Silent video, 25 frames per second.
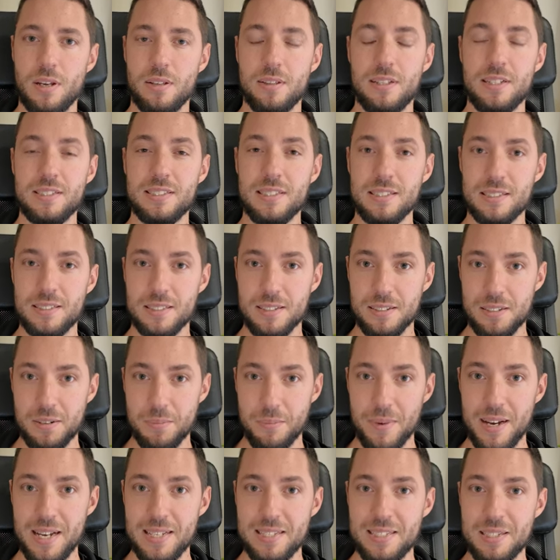This is an
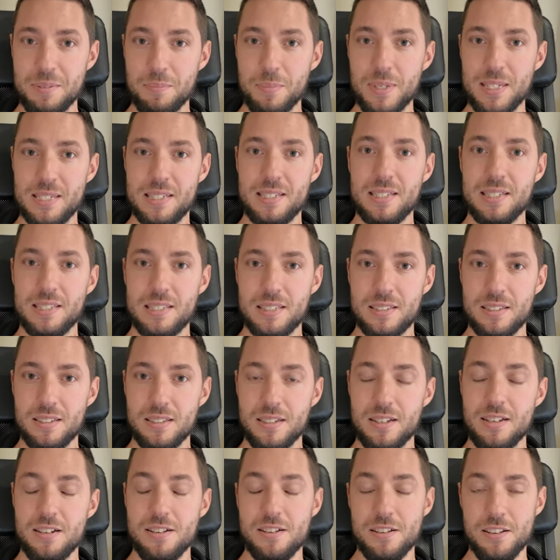amazing business,
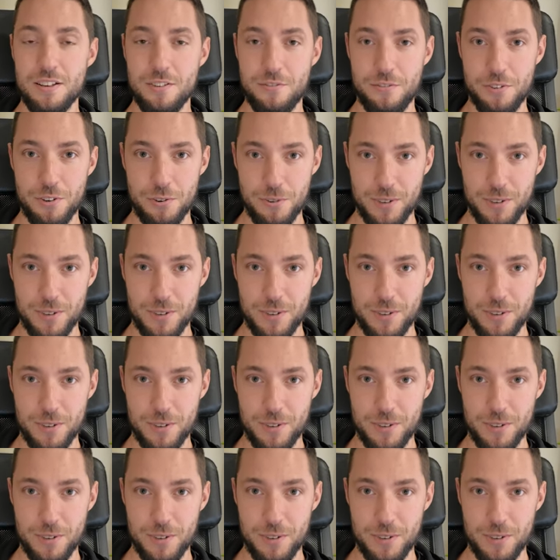and if